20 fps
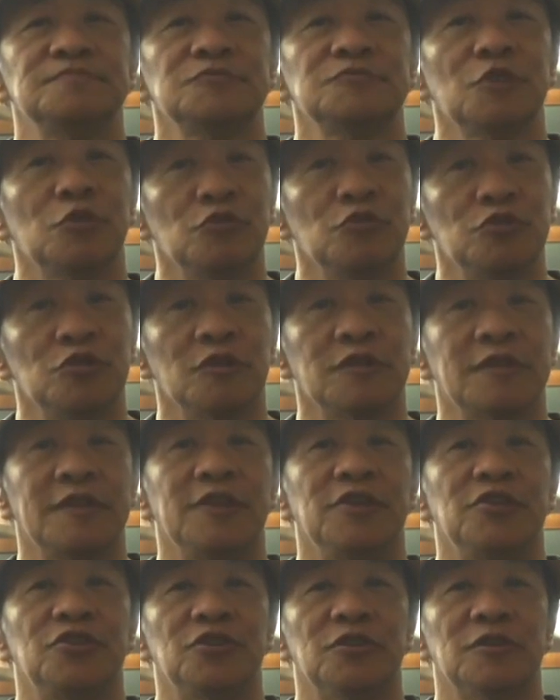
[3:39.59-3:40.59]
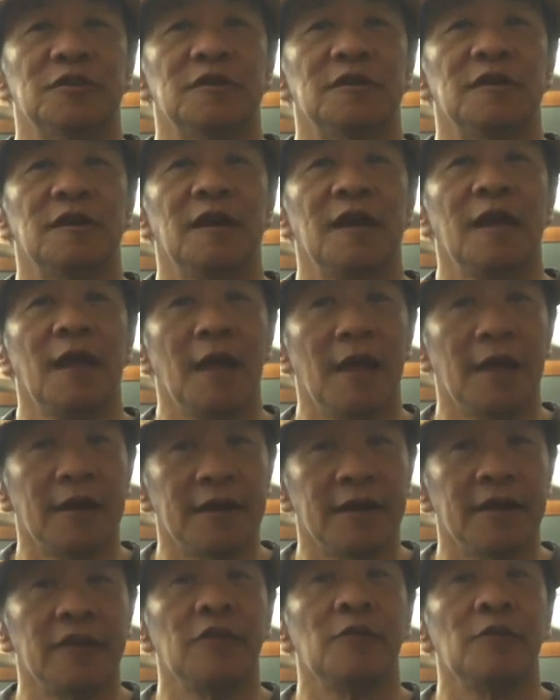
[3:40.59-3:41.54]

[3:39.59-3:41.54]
who's your teacher. And then